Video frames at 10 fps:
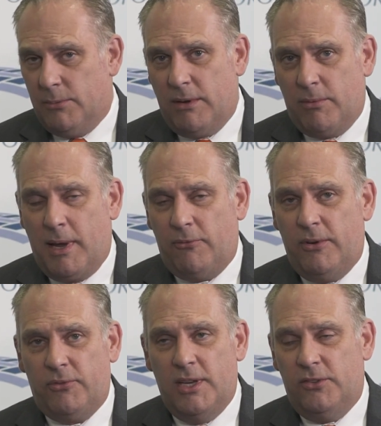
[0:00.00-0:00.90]
We have about
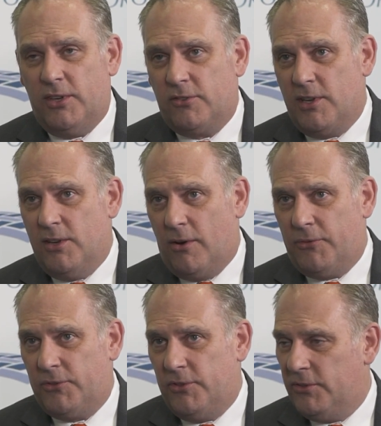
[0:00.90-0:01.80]
15, 16
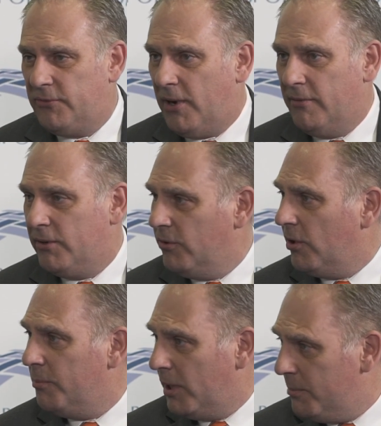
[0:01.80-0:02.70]
offices, 500
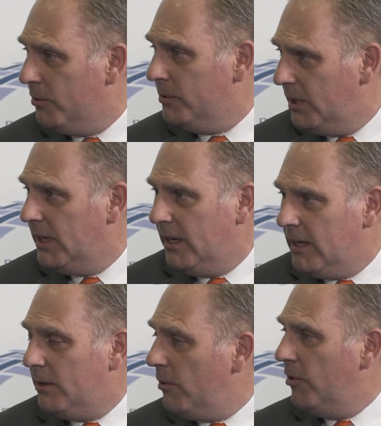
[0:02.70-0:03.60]
odd people.
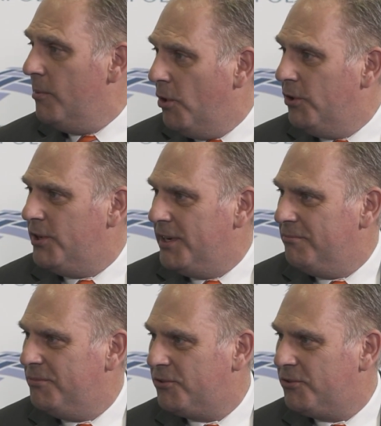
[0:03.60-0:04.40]
We're an emerging